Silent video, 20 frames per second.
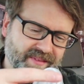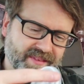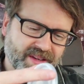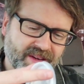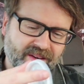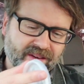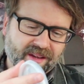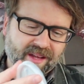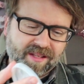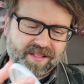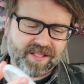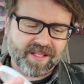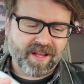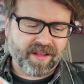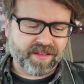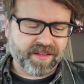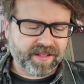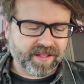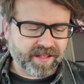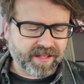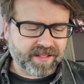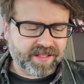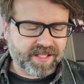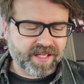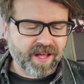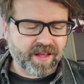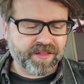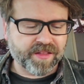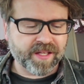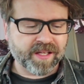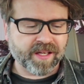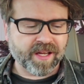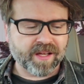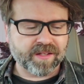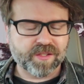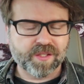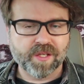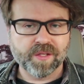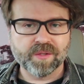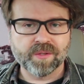Okay, it's nothing
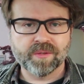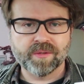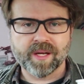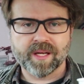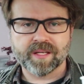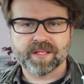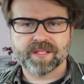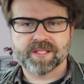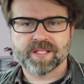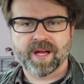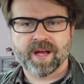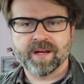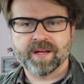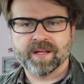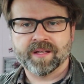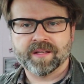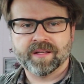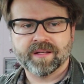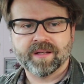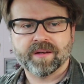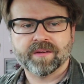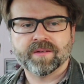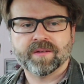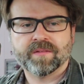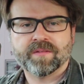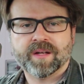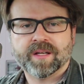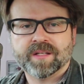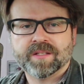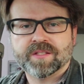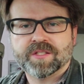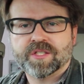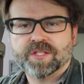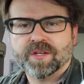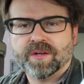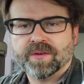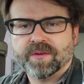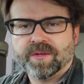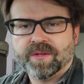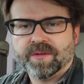too exciting. I don't know if I can
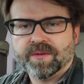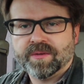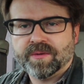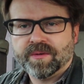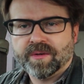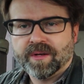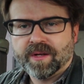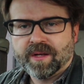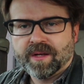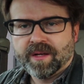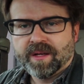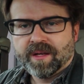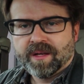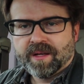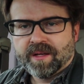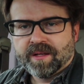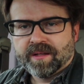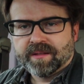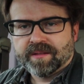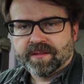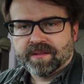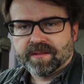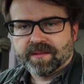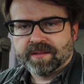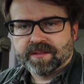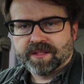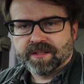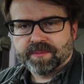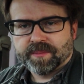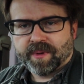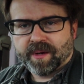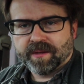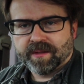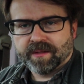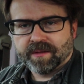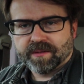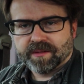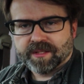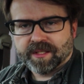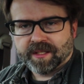show you. It just probably
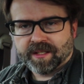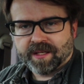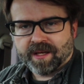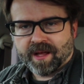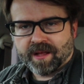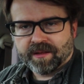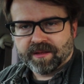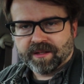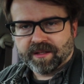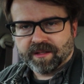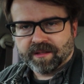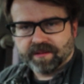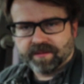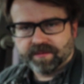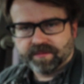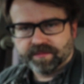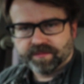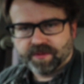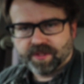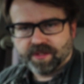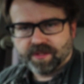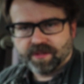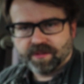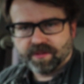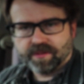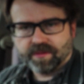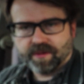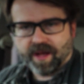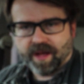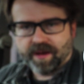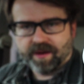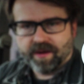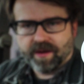looks like nothing to you at